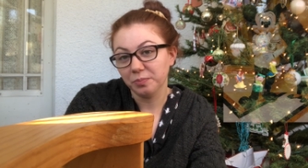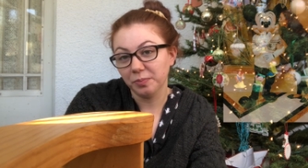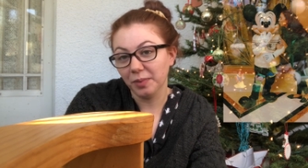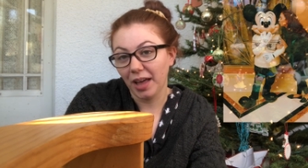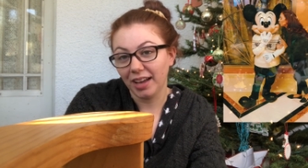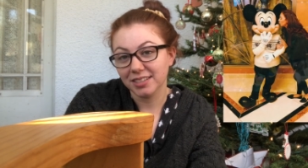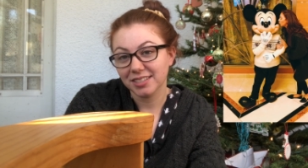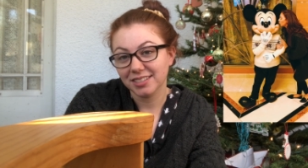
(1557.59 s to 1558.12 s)

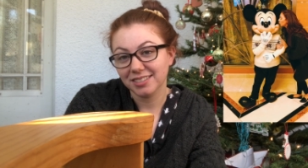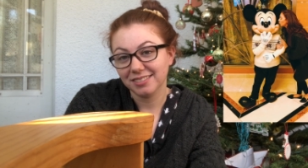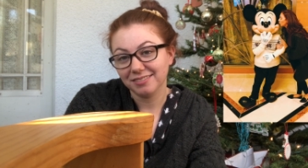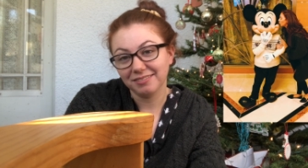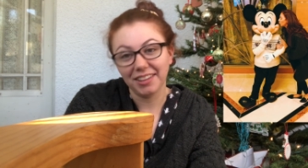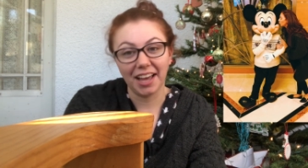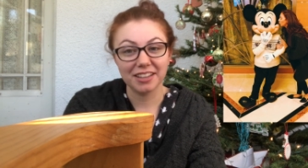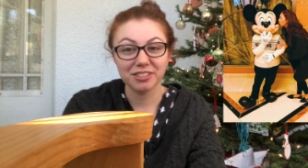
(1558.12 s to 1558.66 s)
last
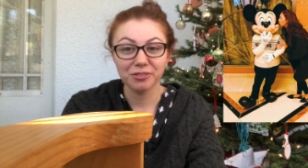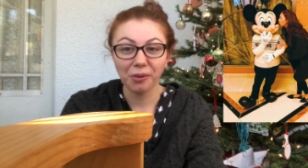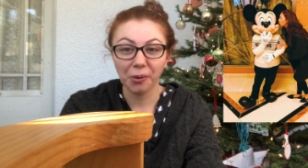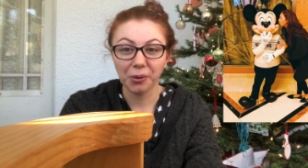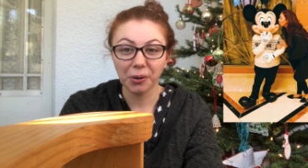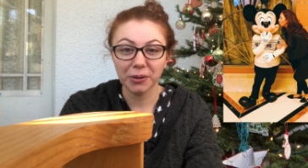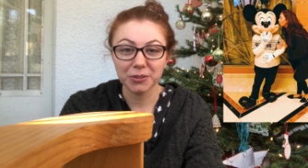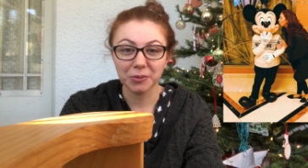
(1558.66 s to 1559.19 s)
last
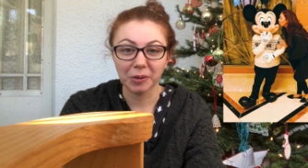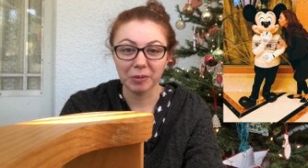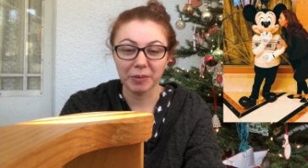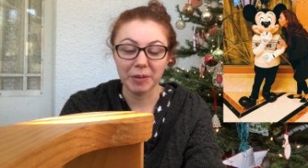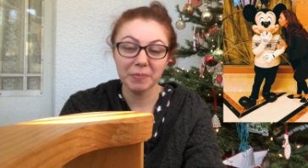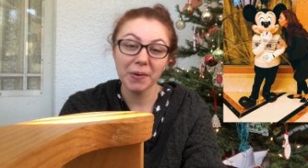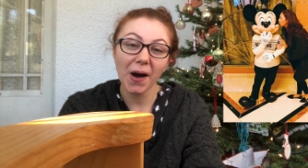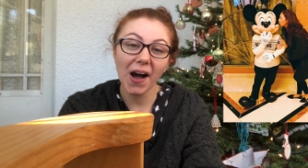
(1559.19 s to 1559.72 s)
photos with
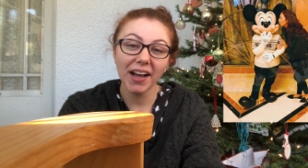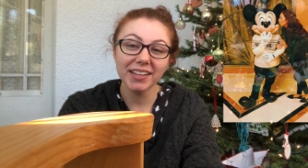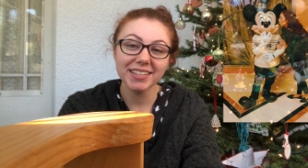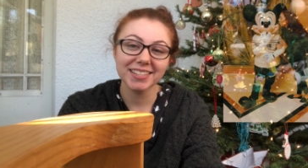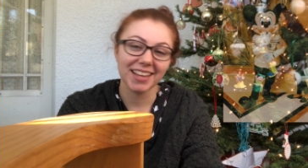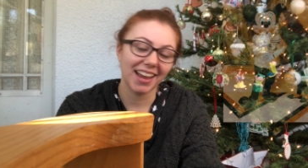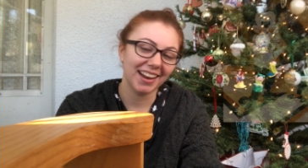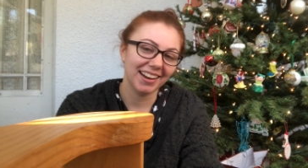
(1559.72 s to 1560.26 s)
my
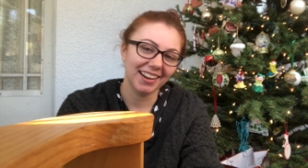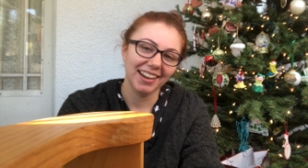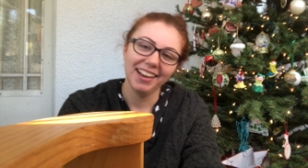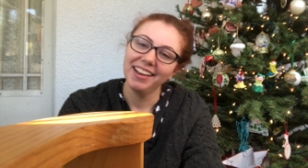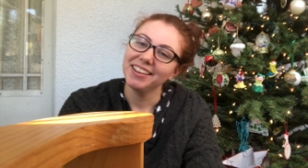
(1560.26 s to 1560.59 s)
boss and